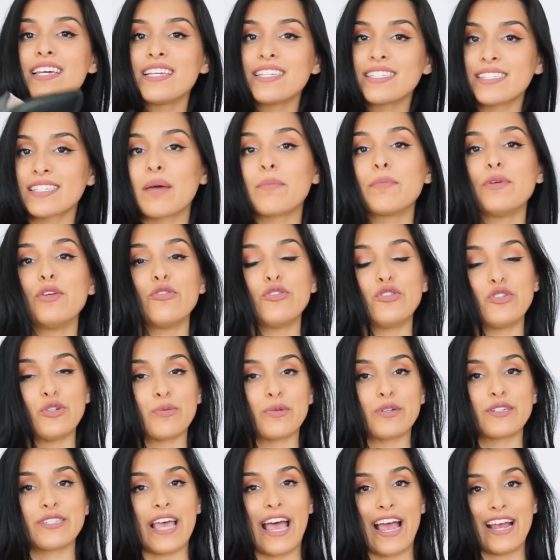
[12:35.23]
some
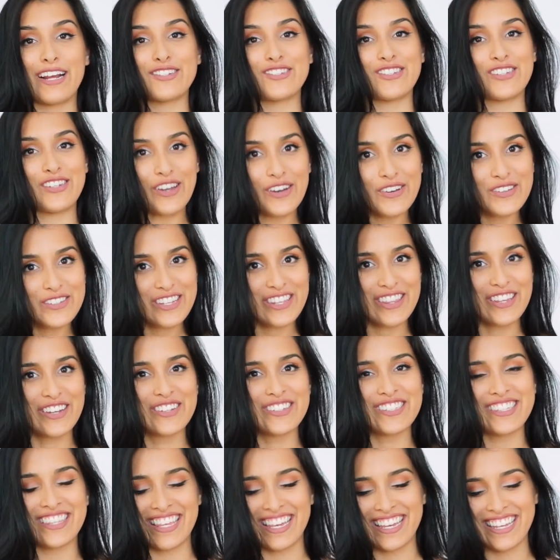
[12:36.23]
YouTubers actually go to
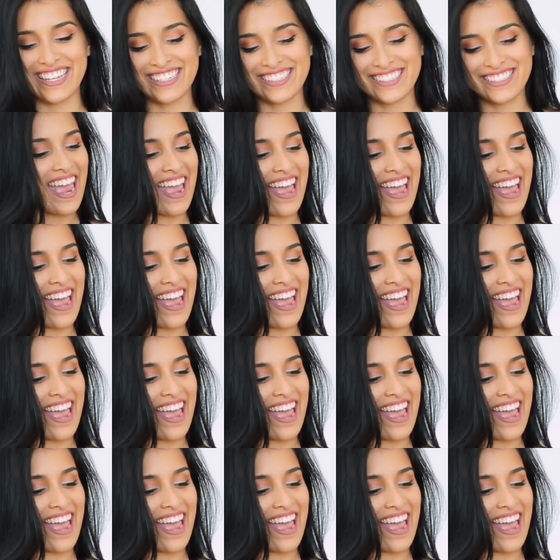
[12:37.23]
those things,